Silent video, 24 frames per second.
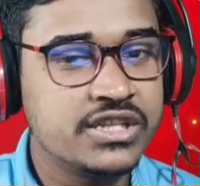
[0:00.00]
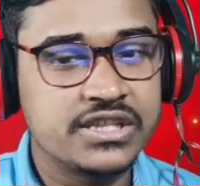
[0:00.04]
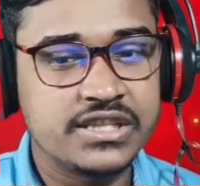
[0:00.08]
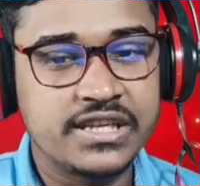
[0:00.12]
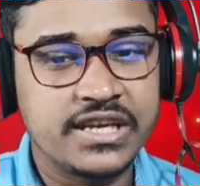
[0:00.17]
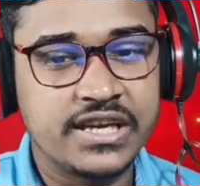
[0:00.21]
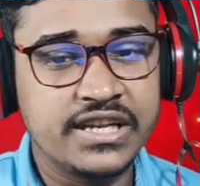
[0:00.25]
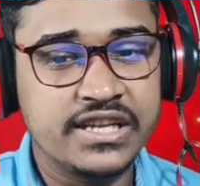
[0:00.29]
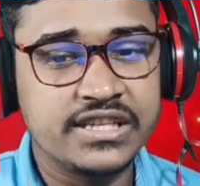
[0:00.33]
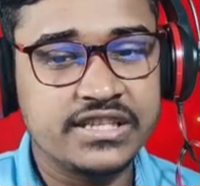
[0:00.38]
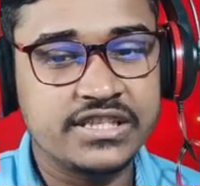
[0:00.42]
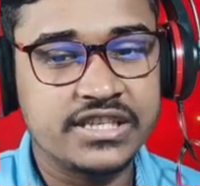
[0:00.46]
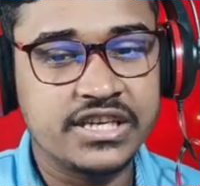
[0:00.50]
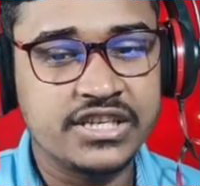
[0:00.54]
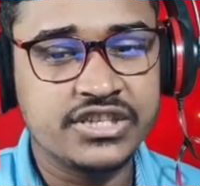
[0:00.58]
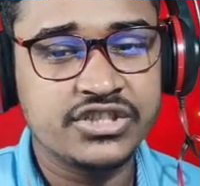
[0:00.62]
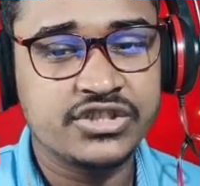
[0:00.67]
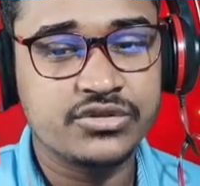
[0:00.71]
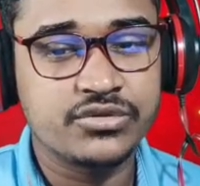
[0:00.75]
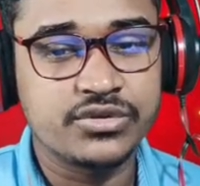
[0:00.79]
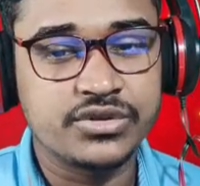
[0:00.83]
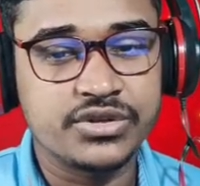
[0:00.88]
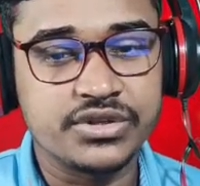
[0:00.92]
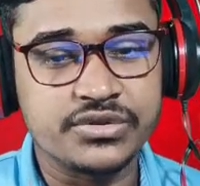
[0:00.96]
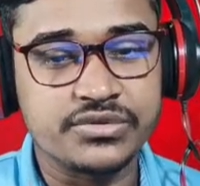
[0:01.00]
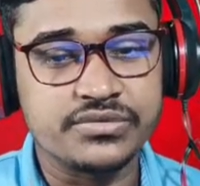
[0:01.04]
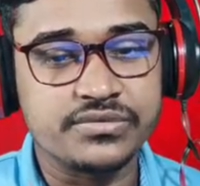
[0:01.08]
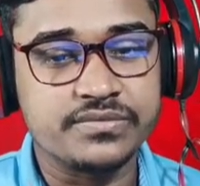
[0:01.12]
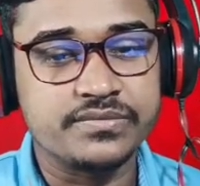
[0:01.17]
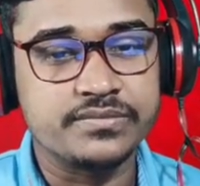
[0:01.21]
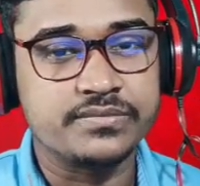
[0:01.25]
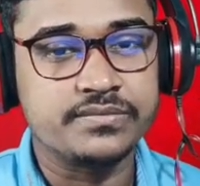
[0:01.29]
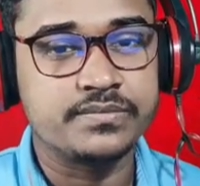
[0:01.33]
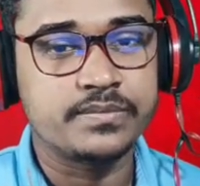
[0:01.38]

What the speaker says: Then just continue.